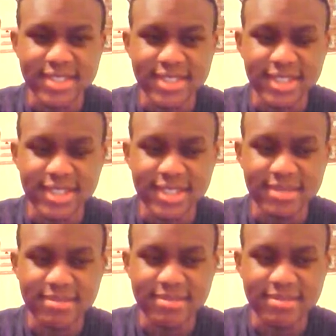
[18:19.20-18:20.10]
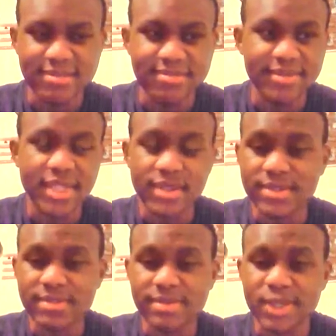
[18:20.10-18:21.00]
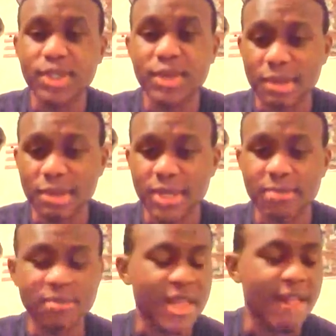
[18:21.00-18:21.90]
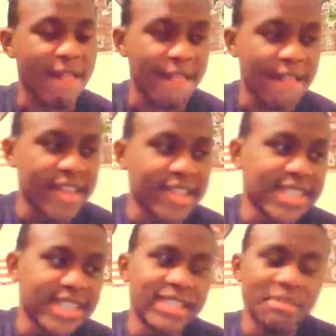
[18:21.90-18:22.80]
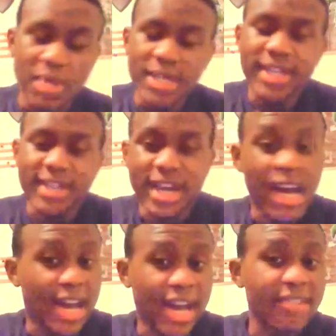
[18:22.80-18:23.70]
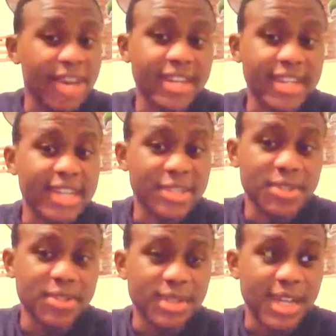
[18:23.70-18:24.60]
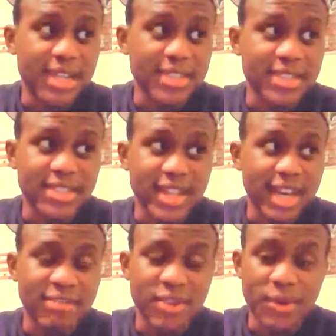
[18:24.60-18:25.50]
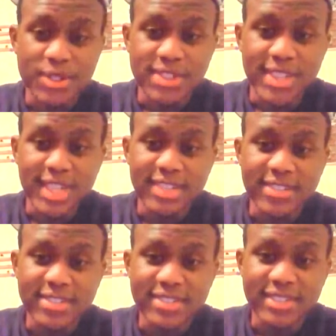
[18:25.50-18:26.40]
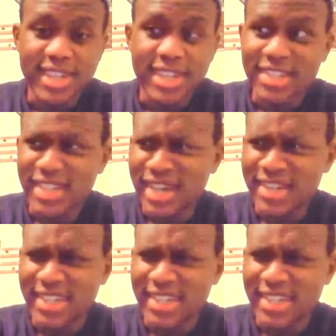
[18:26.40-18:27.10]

Um, but you know what I mean. But yeah, I've had that too. Actually, I've noticed that a lot.